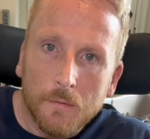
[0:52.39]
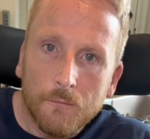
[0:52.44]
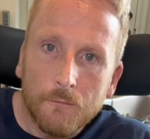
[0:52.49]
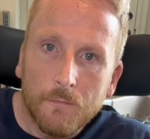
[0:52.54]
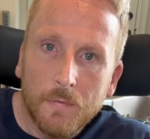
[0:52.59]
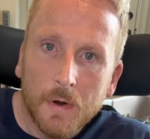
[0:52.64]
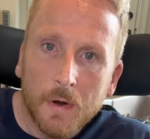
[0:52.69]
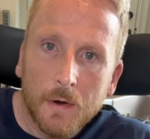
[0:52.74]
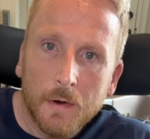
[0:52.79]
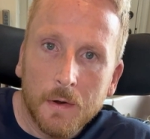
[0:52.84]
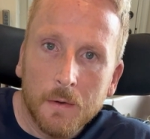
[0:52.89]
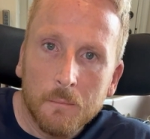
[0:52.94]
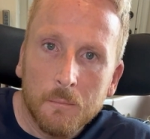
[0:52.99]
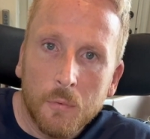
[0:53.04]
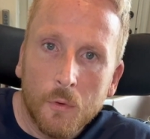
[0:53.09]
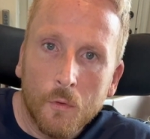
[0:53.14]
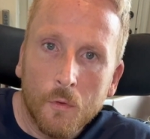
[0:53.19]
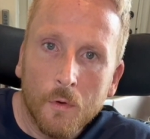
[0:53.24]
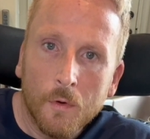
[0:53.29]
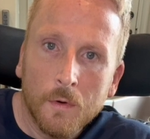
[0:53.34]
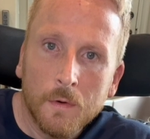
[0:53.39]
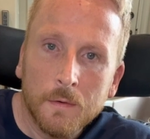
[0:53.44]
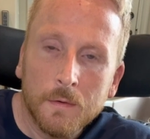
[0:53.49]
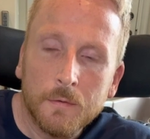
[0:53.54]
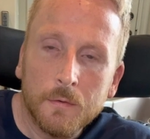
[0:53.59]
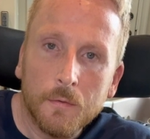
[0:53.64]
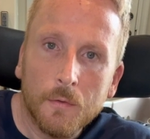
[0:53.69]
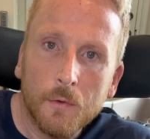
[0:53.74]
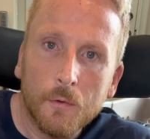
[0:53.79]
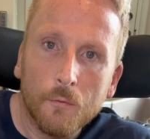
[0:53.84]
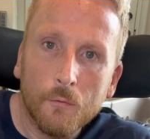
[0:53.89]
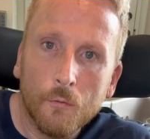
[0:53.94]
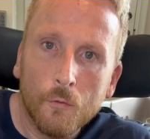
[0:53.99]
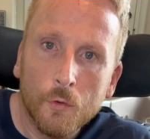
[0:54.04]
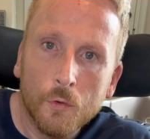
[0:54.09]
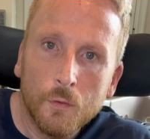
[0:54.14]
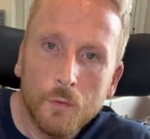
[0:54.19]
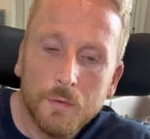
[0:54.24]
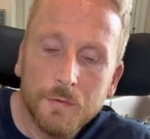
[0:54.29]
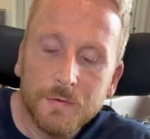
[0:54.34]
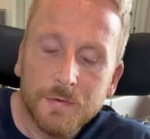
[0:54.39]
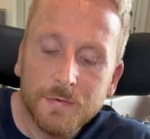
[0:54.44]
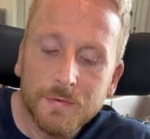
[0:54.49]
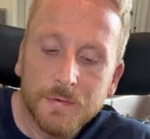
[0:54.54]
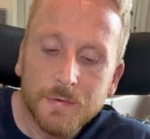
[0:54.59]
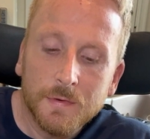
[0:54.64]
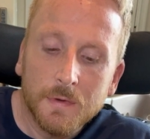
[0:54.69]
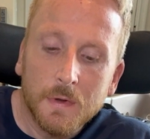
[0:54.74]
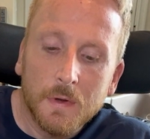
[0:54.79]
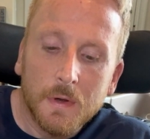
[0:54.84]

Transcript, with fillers: very important to the roots.